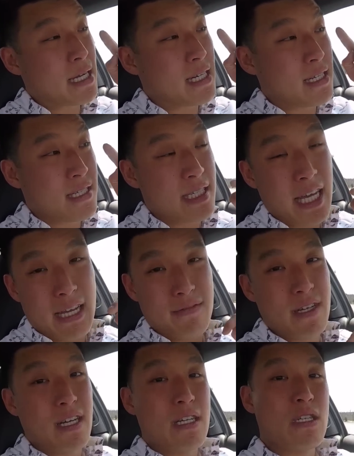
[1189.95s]
I could have saved
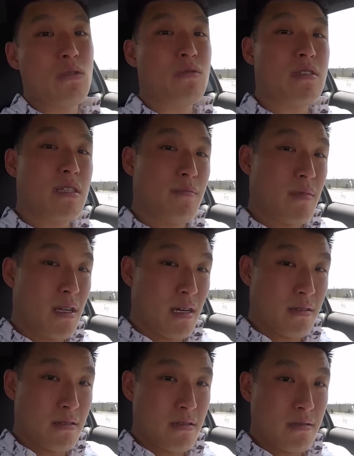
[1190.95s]
doing something
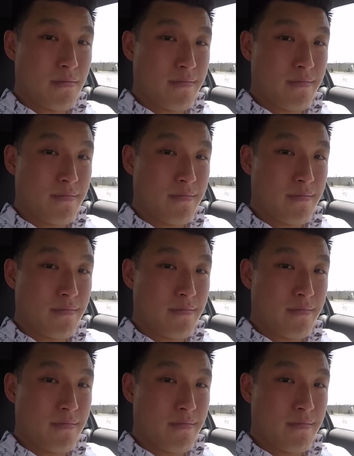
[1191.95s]
else.